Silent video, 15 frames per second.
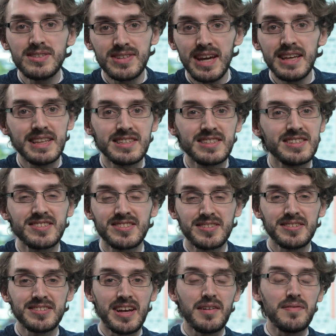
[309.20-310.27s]
I say this is
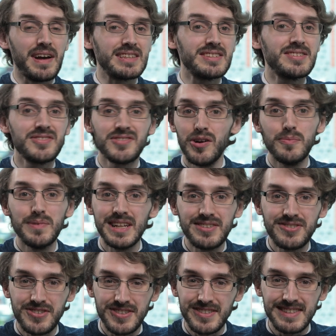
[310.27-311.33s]
because I've had so many
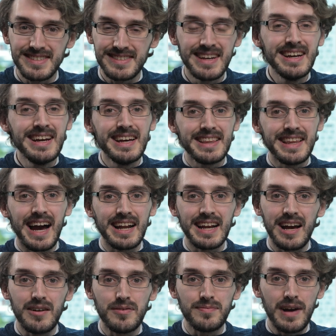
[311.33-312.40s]
students that
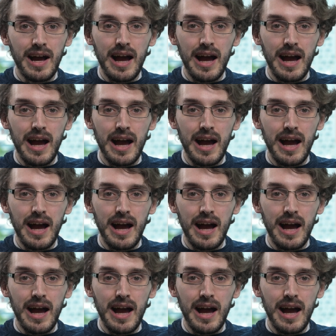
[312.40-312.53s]
have